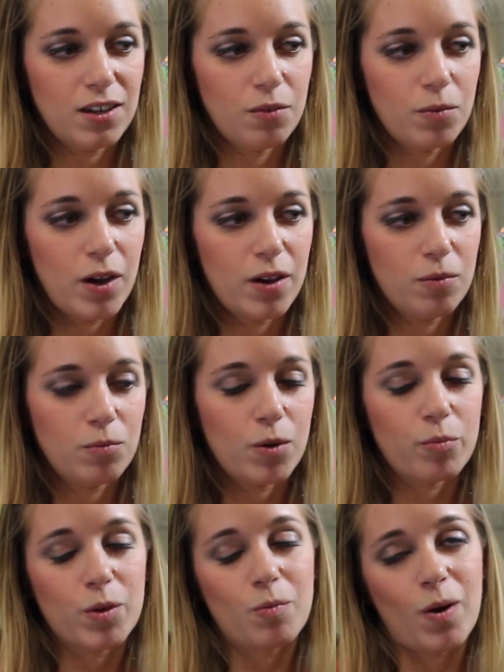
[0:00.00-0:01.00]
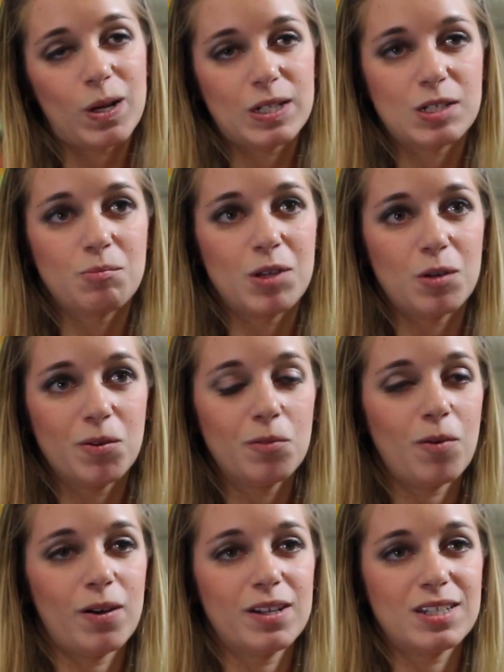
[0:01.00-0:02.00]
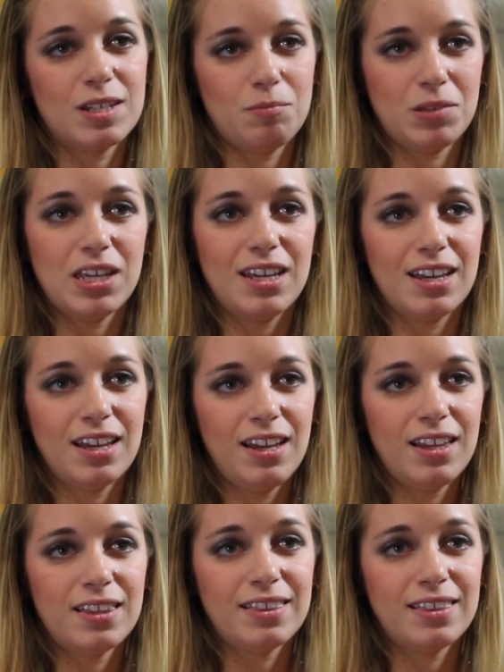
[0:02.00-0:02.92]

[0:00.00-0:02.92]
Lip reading: what we want it to be. We want it to be